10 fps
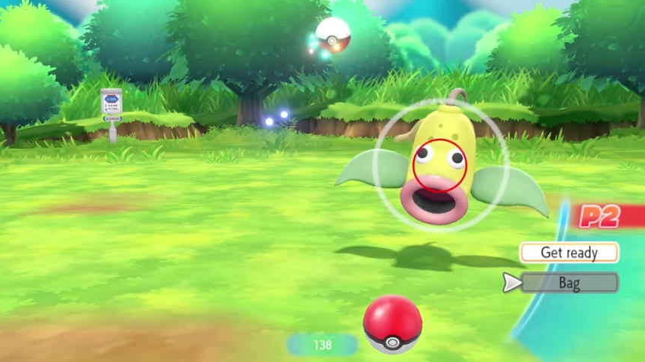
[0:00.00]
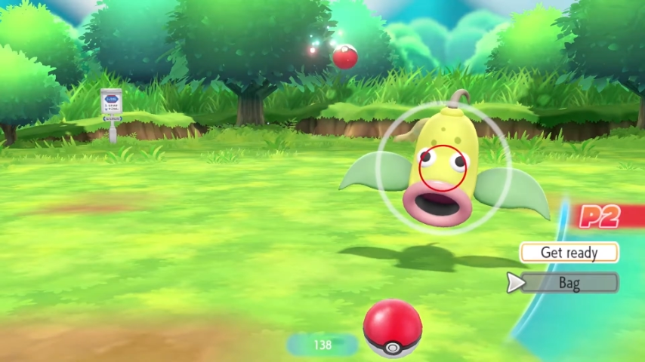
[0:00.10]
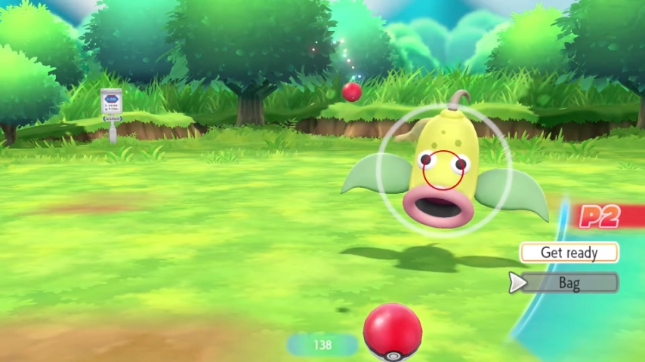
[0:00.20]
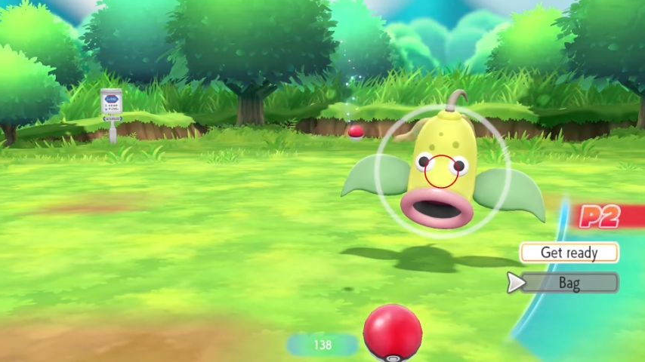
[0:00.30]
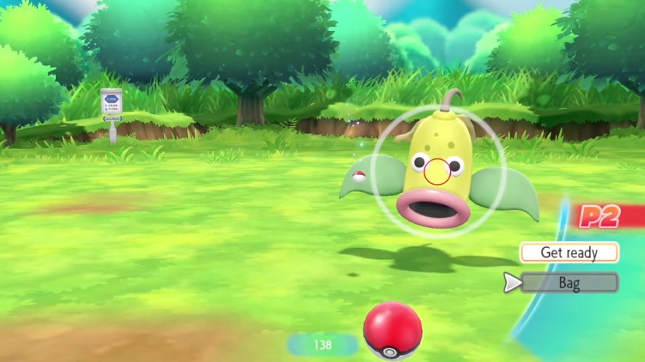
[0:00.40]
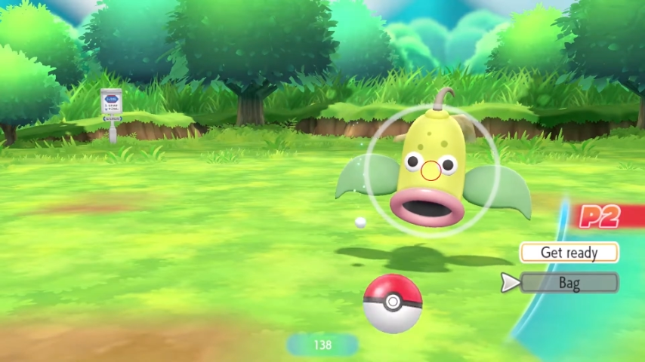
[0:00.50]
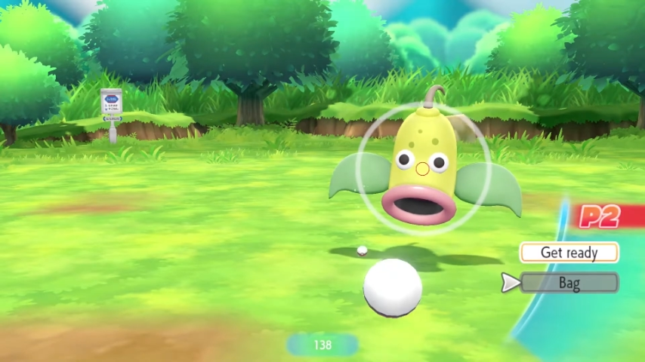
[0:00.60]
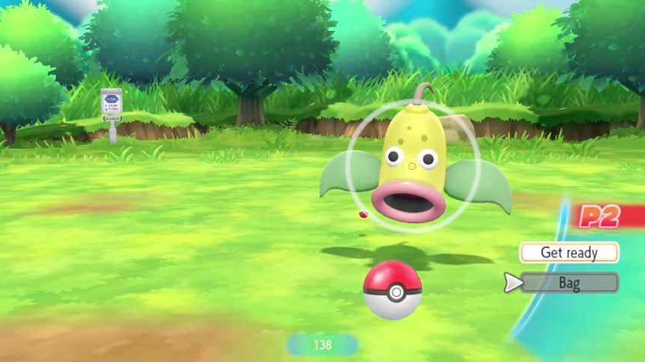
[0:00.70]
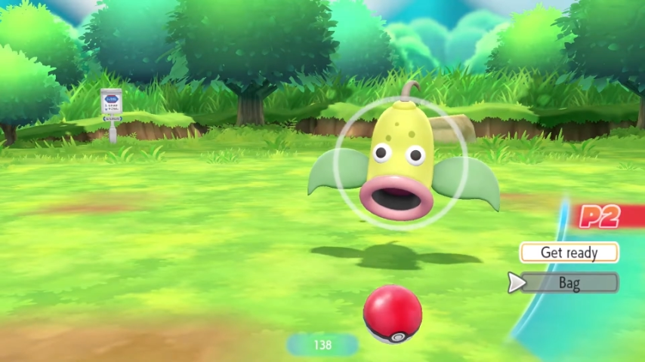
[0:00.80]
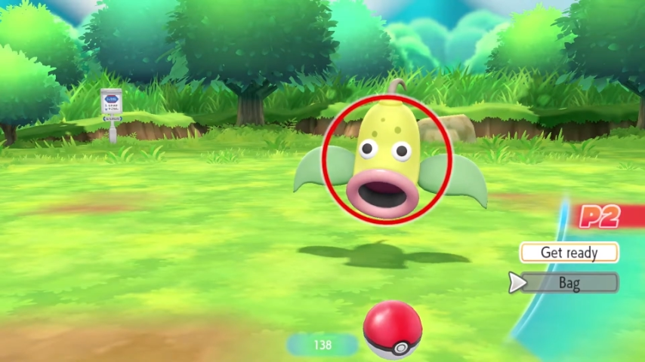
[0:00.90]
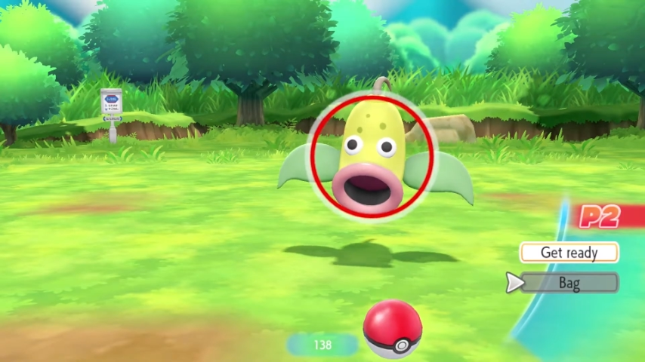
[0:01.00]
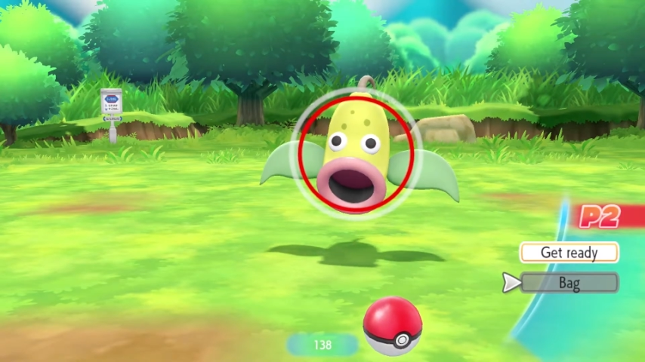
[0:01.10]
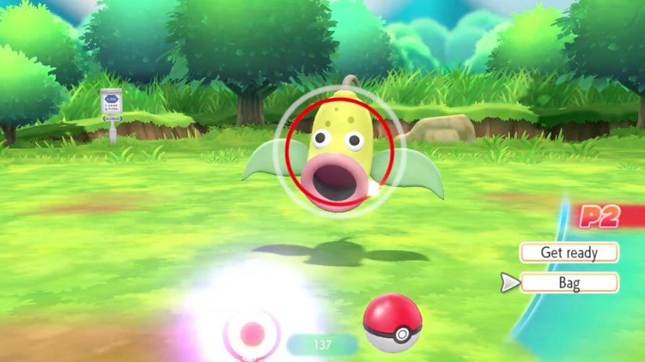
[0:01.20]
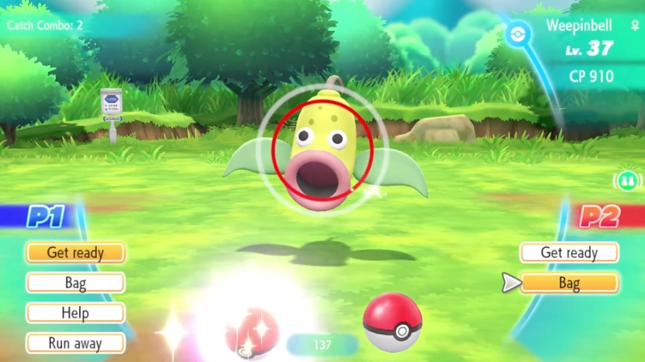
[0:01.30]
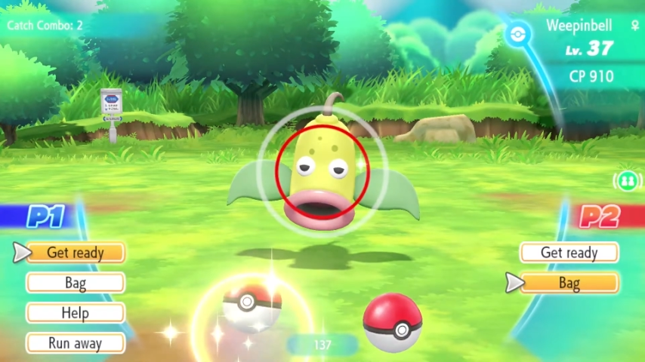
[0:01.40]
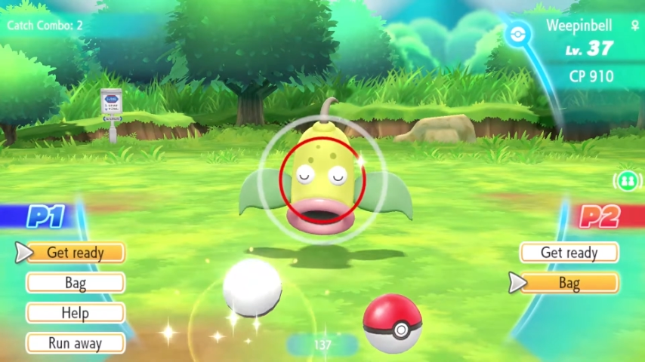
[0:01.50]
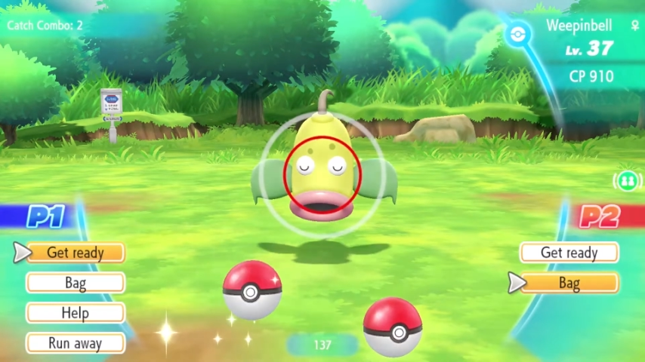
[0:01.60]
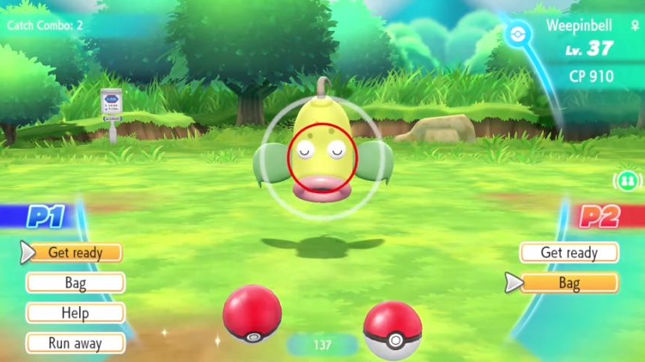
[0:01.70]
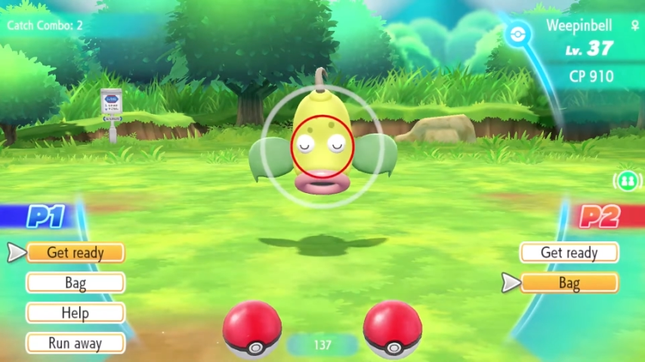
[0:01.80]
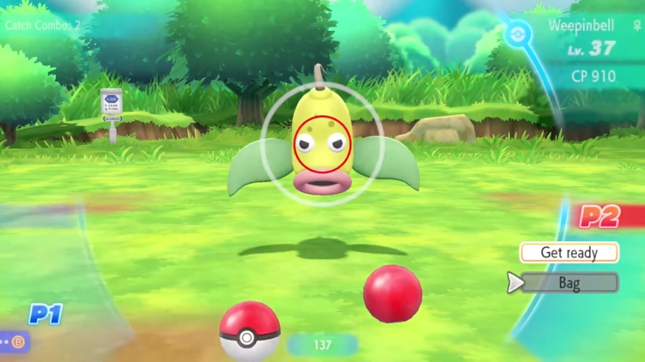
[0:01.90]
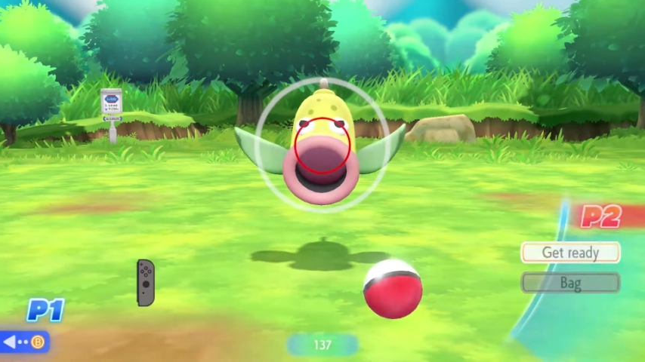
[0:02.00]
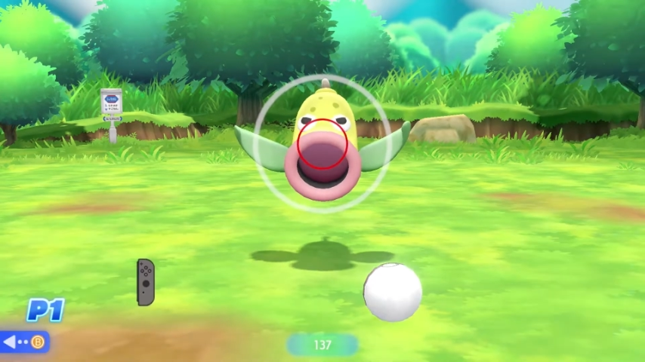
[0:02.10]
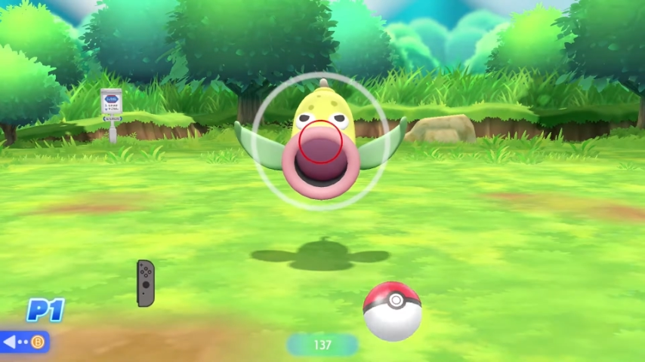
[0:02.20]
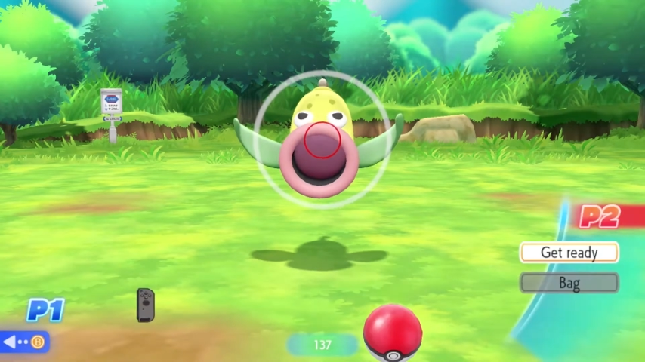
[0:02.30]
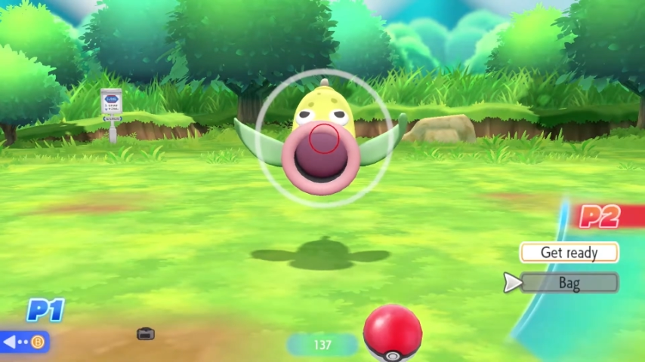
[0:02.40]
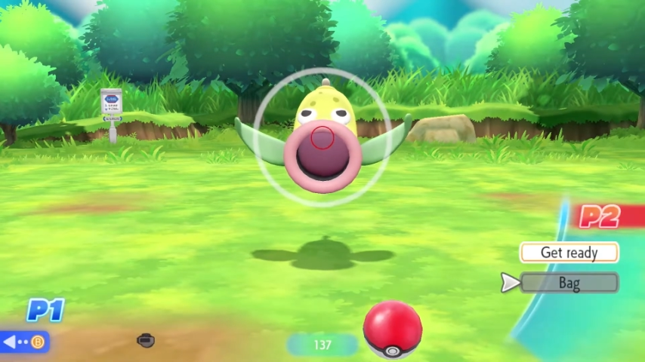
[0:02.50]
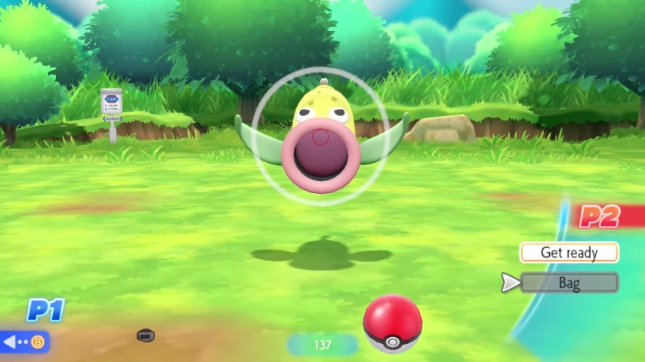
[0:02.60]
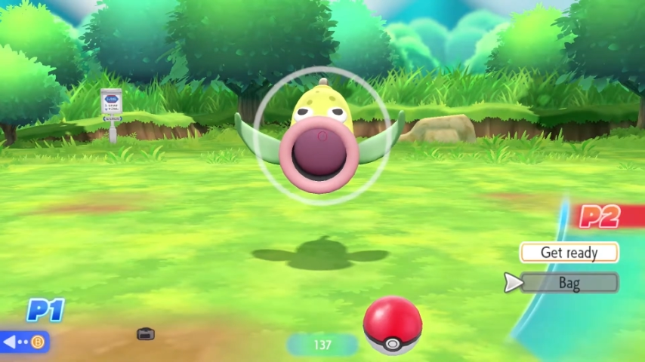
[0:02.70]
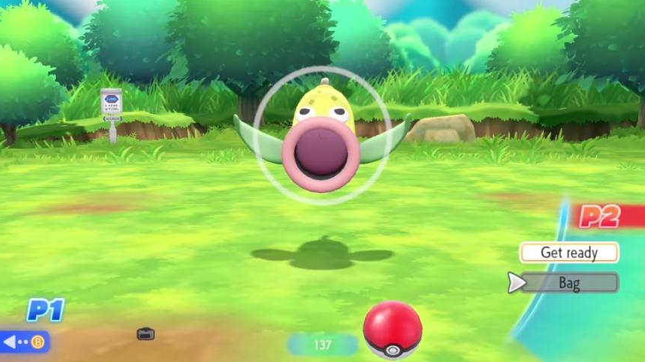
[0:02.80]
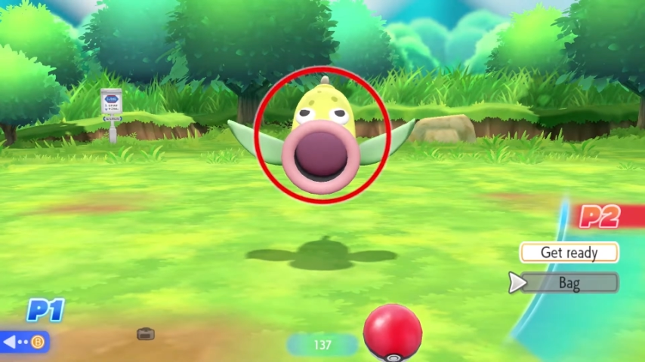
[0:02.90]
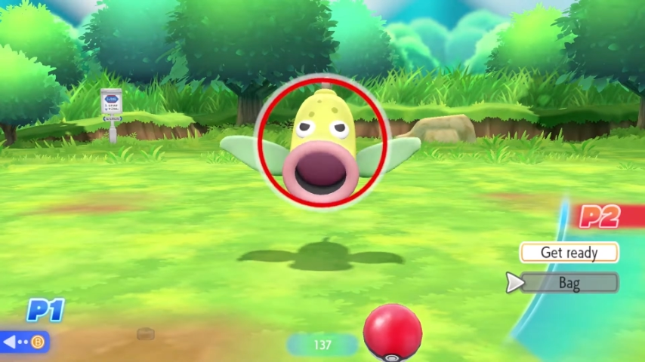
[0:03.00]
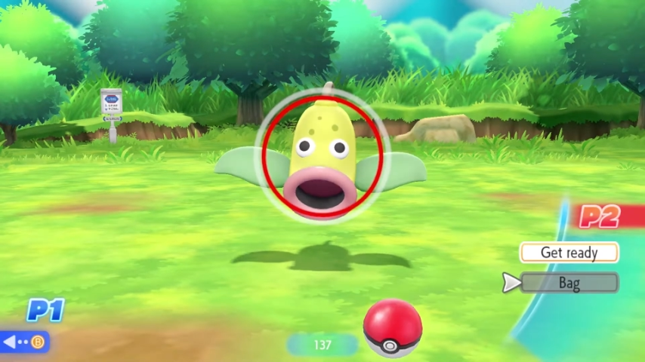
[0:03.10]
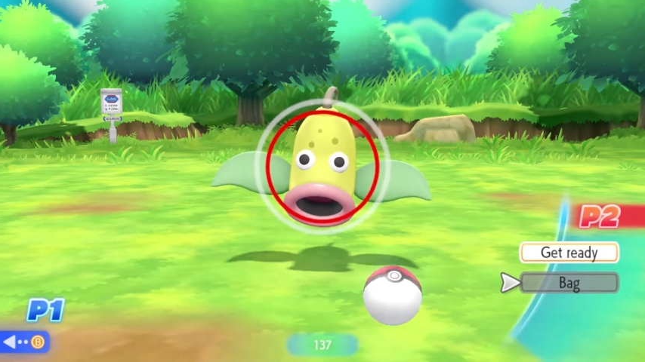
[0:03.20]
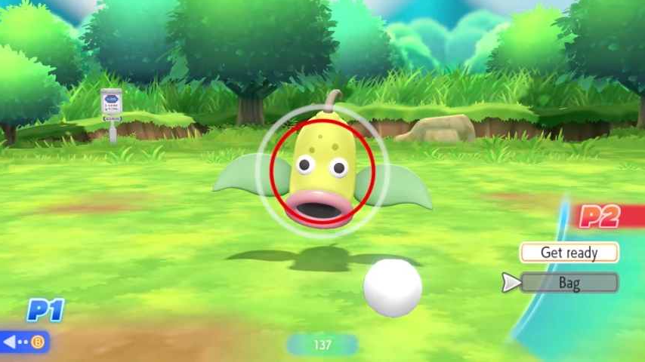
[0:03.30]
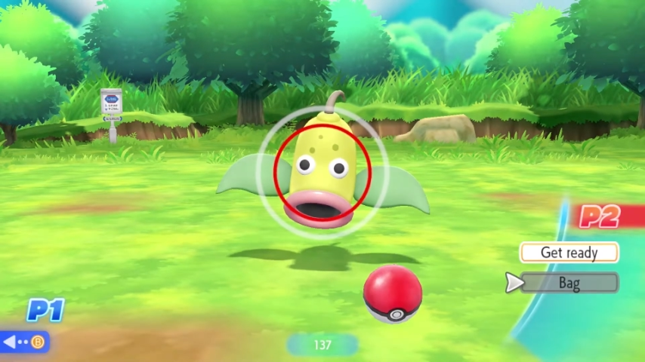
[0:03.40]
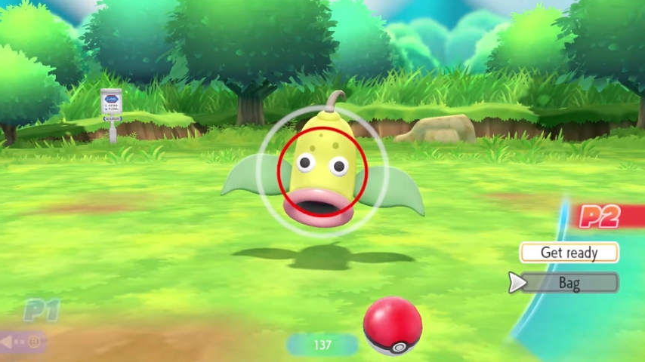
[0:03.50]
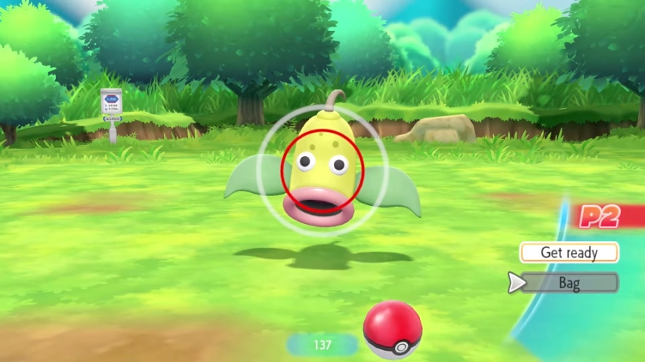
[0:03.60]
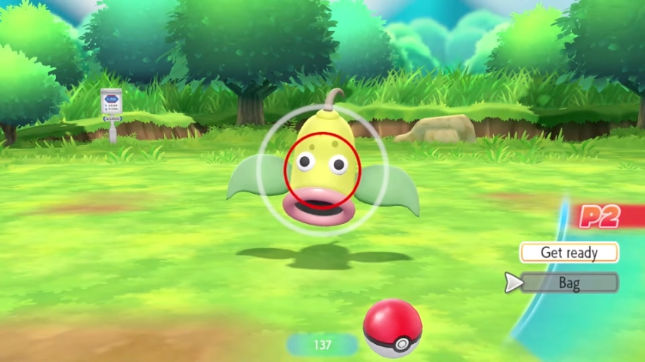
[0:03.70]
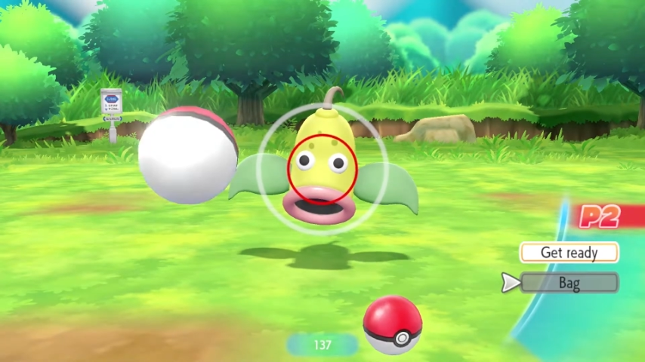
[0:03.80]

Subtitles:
No face is visible, so there are no lips to read.